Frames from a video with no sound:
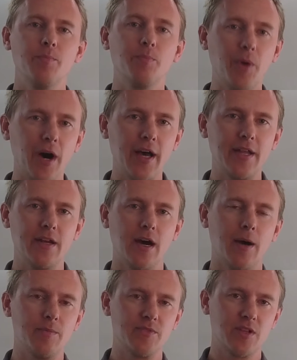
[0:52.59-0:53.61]

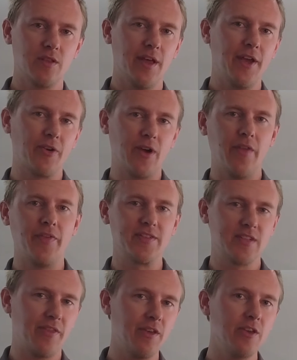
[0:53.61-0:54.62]
But to layer on this,
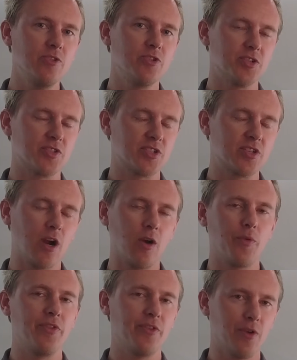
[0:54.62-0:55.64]
I think you should
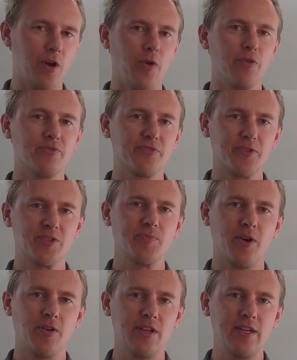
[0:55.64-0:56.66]
start with your own
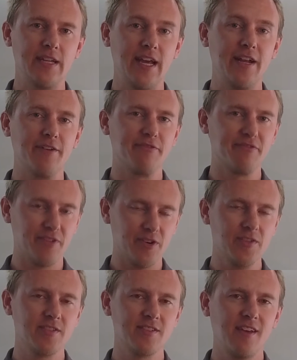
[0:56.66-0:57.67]
first-party data
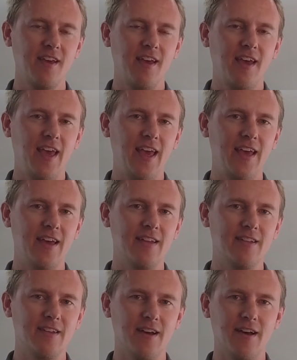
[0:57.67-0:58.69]
first and